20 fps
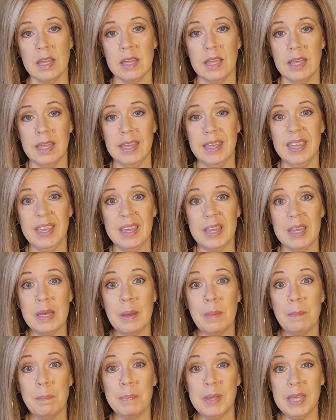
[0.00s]
He
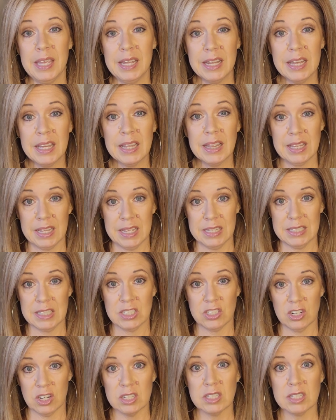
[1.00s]
immediately
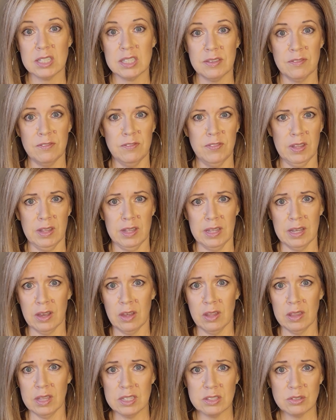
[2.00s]
starts feeling
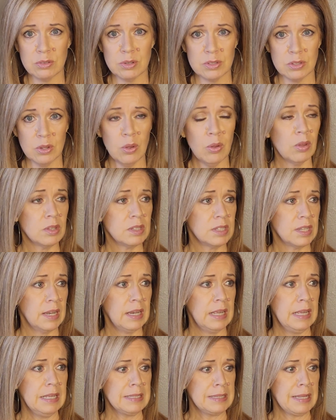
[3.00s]
all these results,
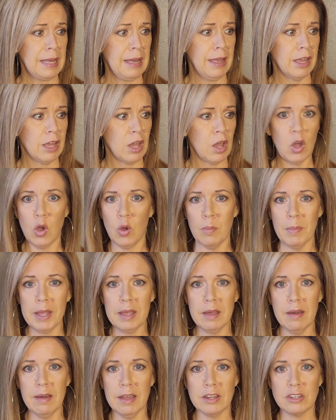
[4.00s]
and he's like, oh my
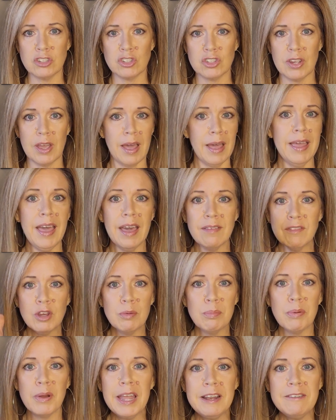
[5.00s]
gosh, I have
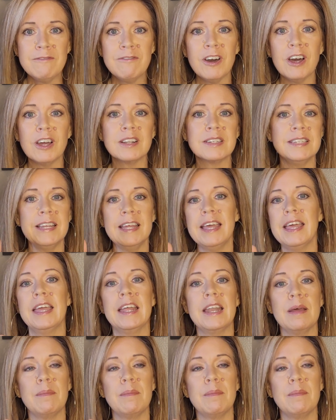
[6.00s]
no brain fog today. And